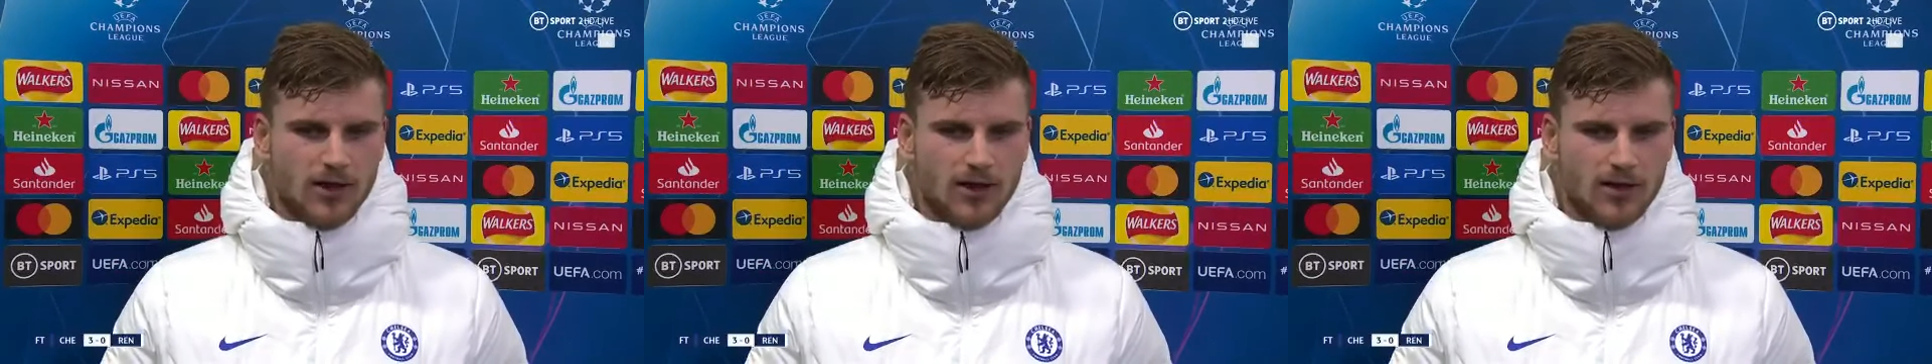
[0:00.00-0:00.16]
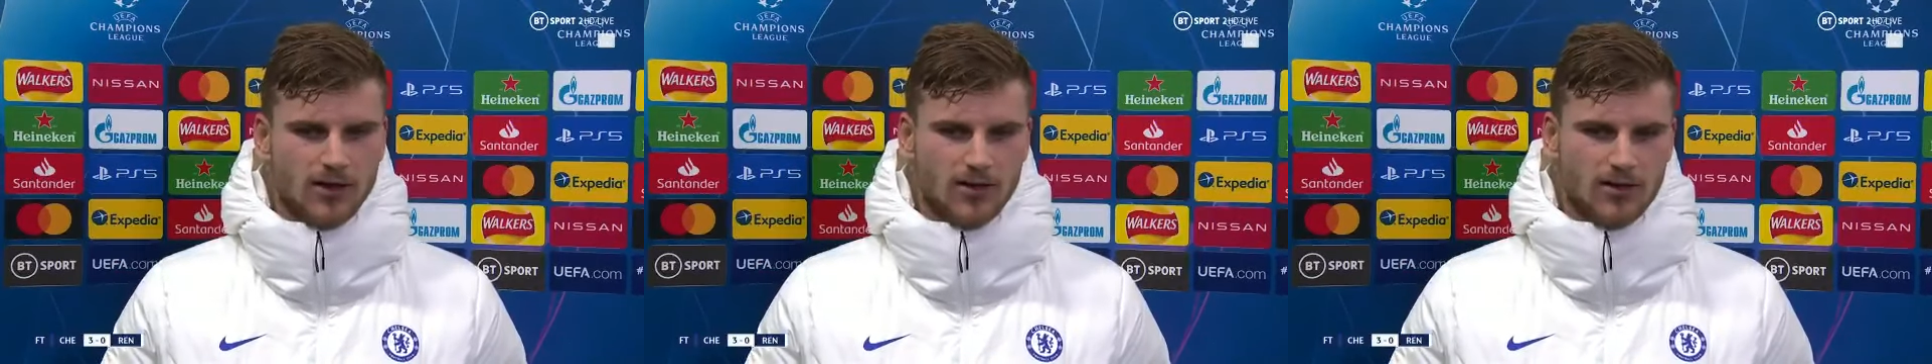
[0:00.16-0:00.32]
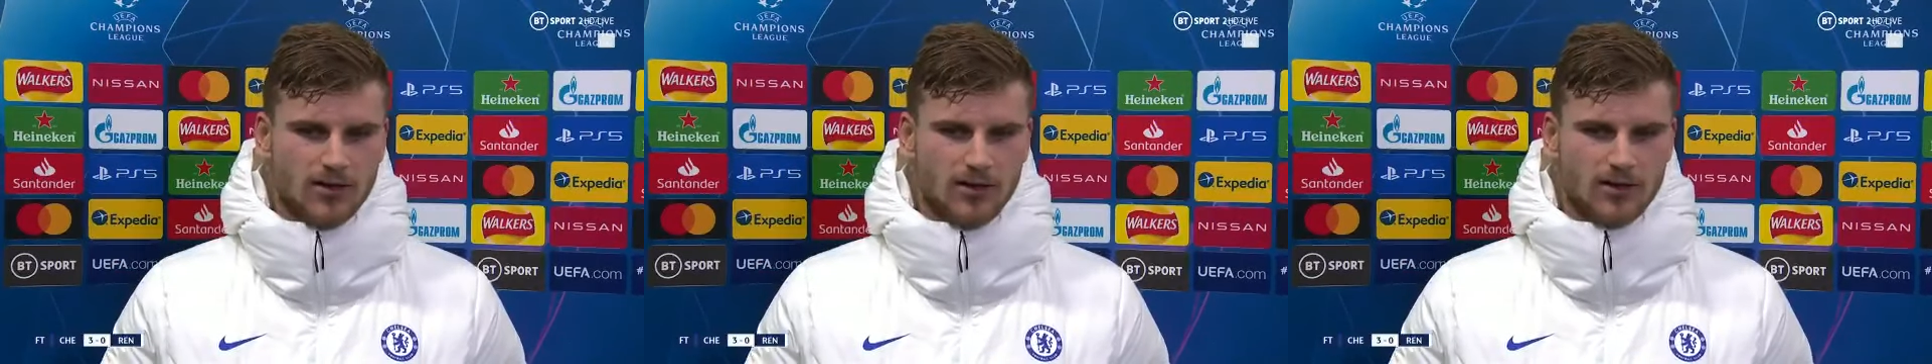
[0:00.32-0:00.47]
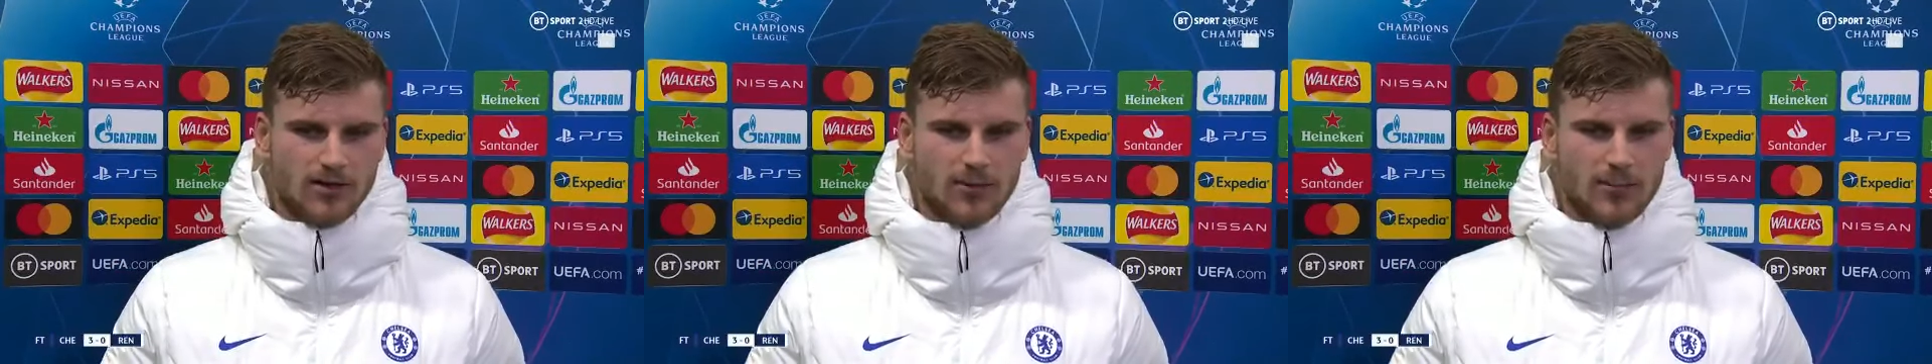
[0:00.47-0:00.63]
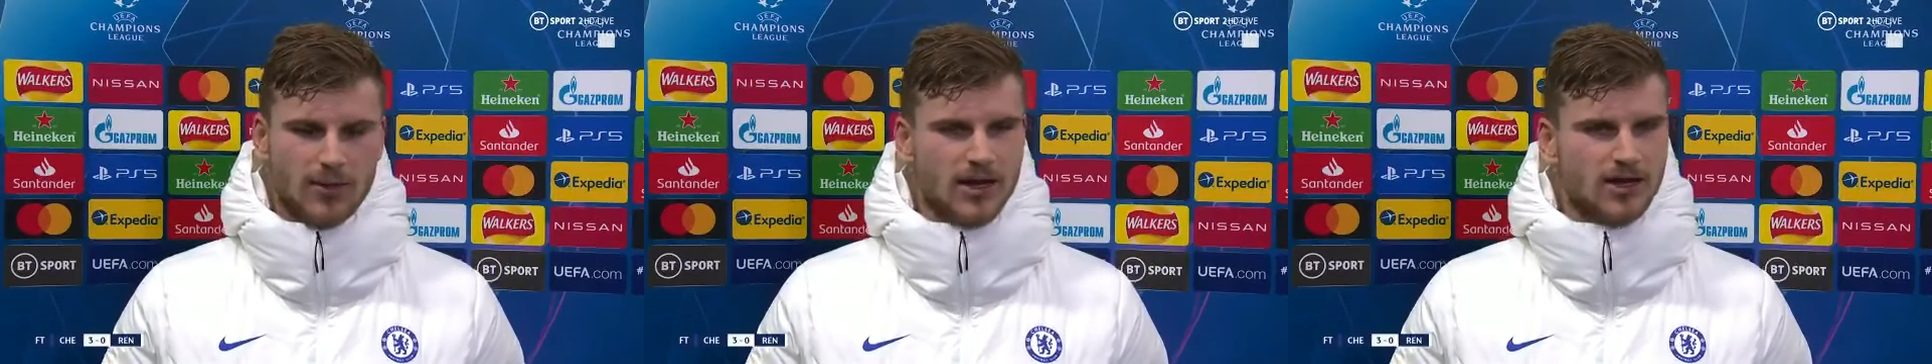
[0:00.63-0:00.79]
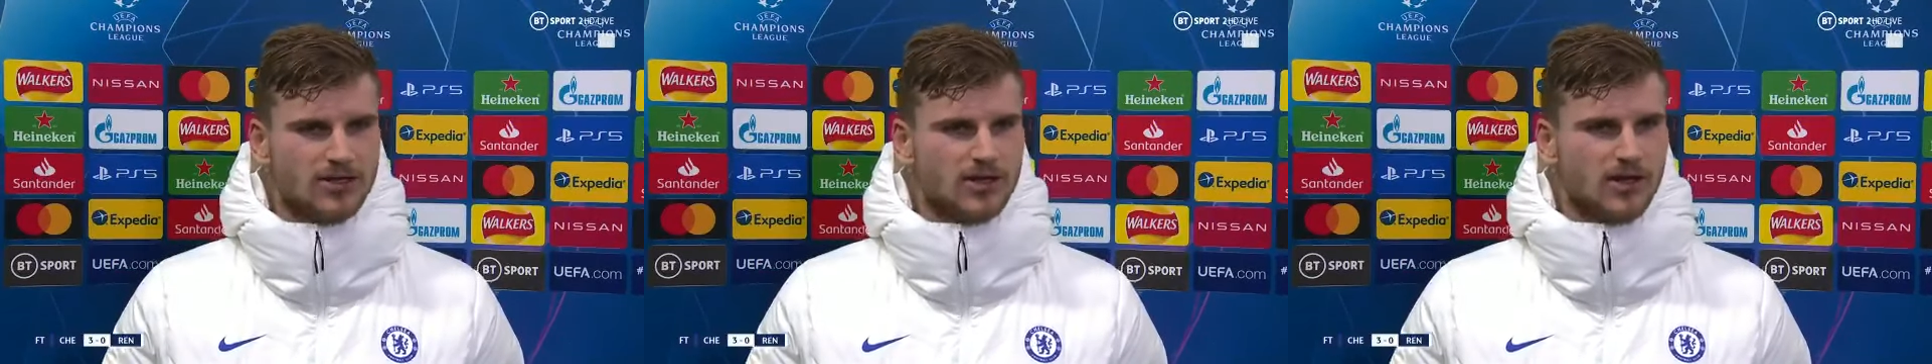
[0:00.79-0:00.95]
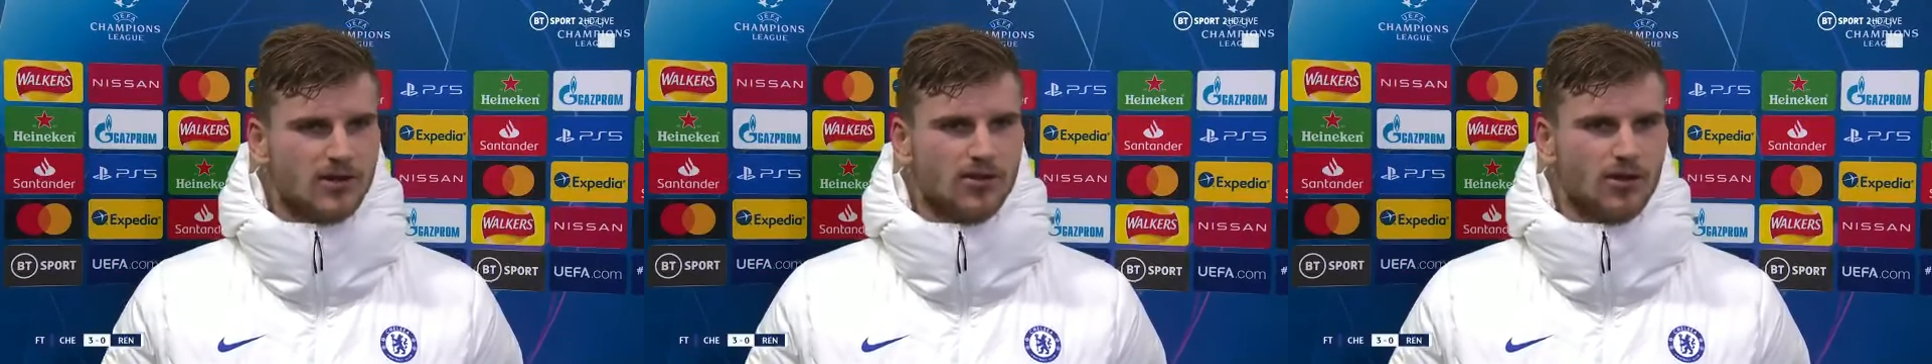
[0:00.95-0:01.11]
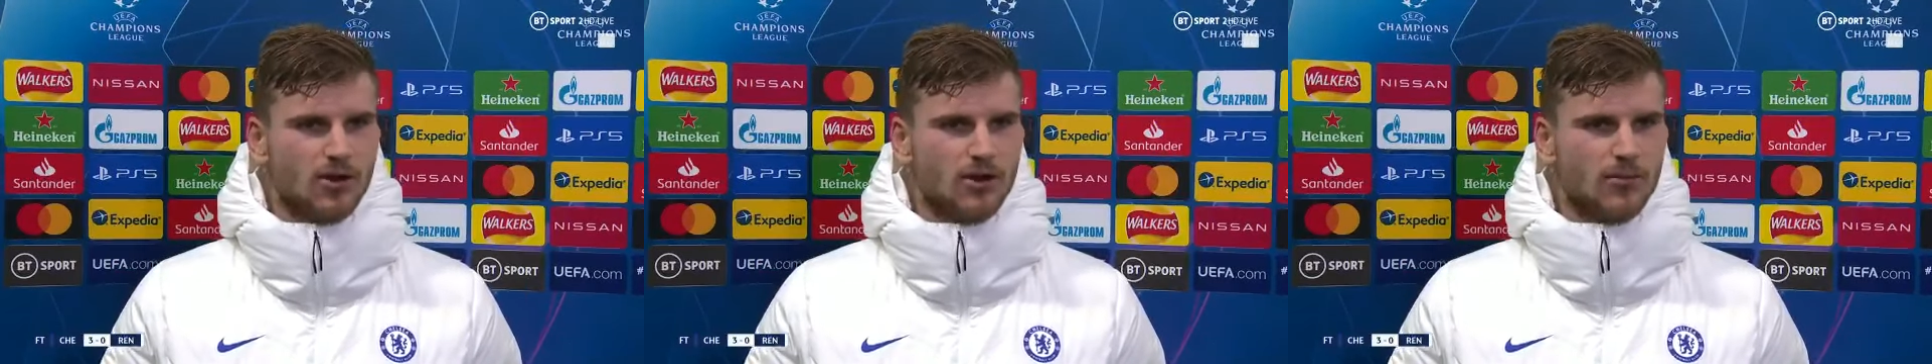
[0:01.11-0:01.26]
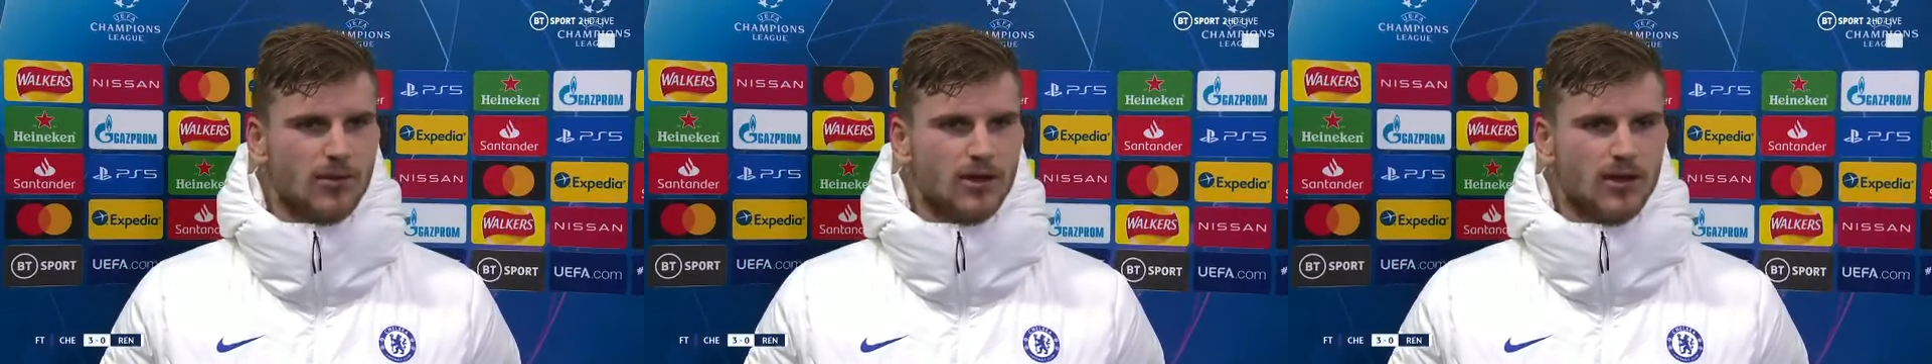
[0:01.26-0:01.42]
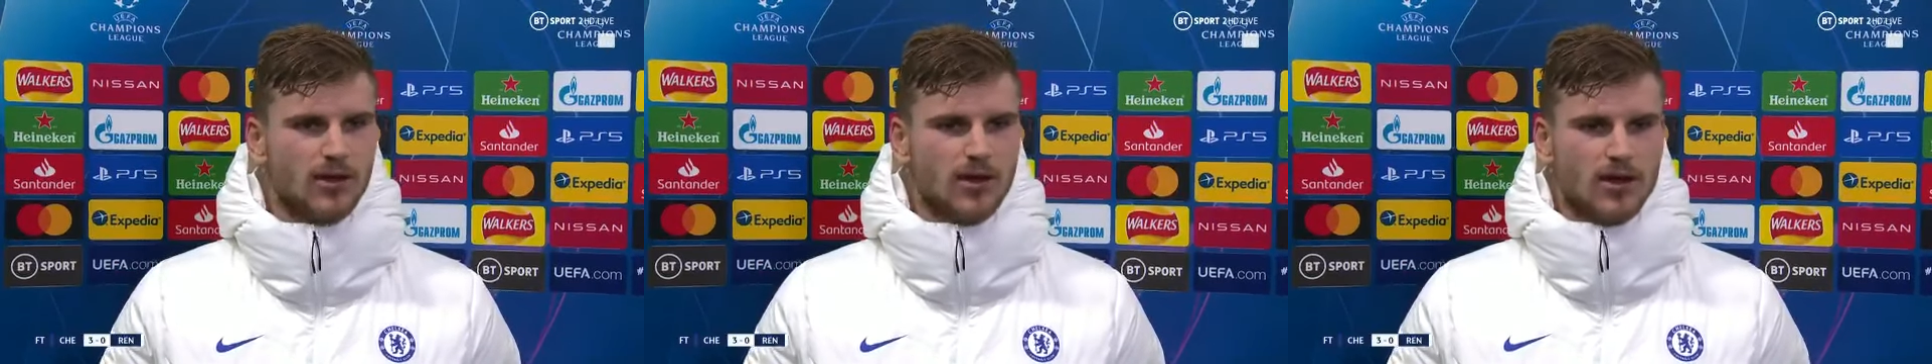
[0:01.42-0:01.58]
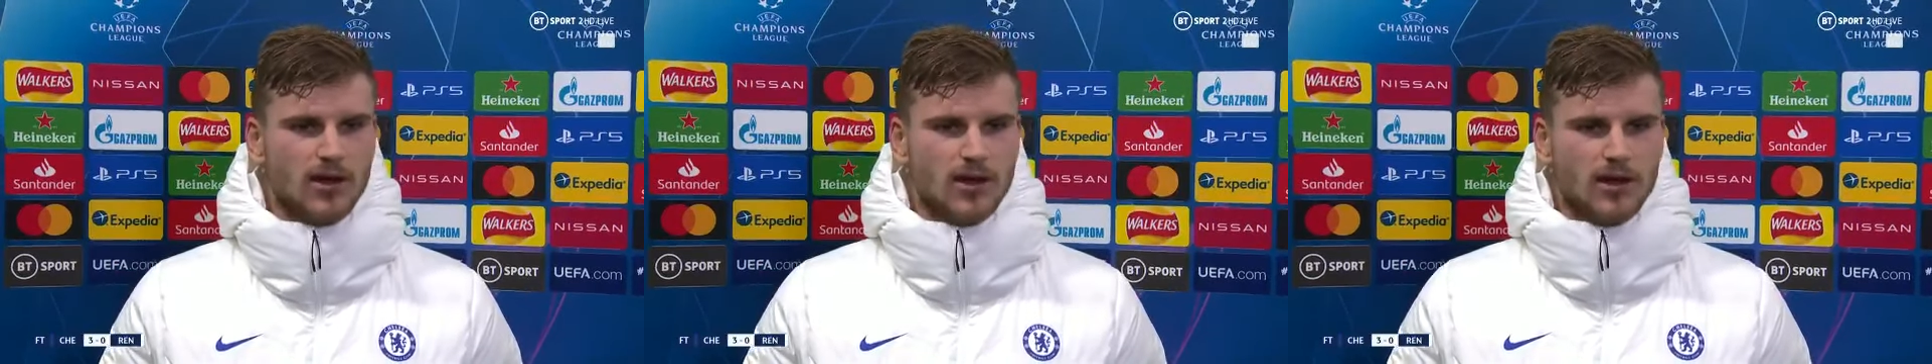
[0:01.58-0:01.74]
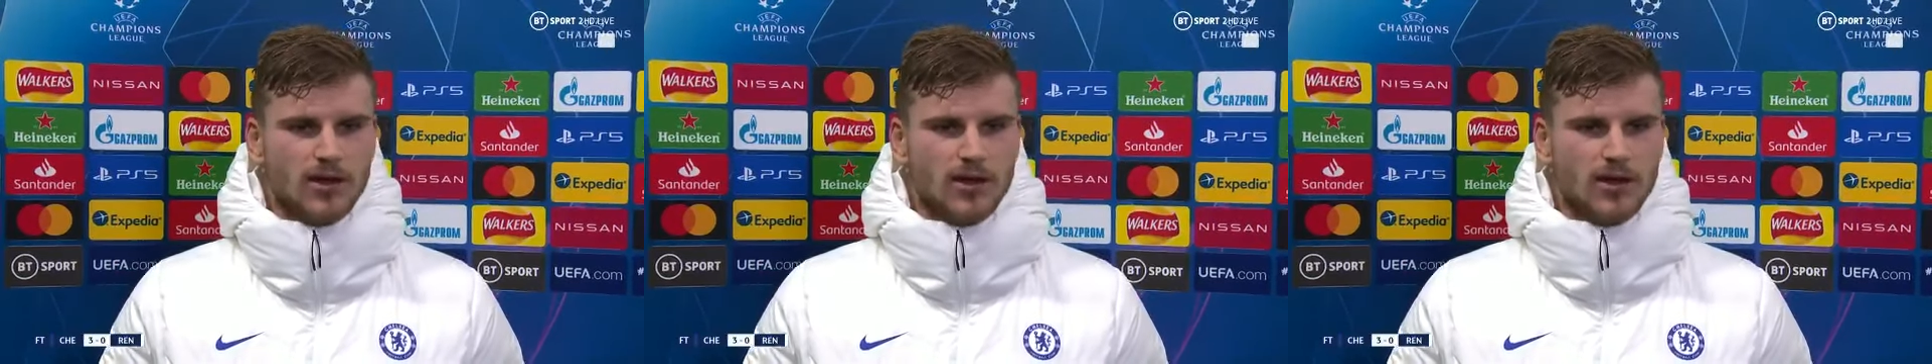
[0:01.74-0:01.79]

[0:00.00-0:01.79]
the manager told me